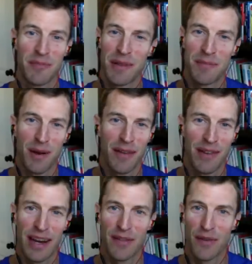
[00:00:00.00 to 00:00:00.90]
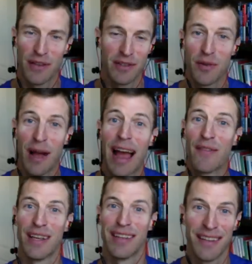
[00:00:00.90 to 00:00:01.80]
people I've cared for others who
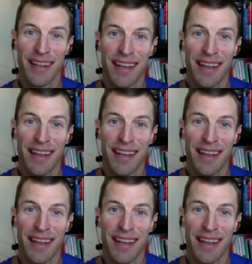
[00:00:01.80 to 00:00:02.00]
haven't,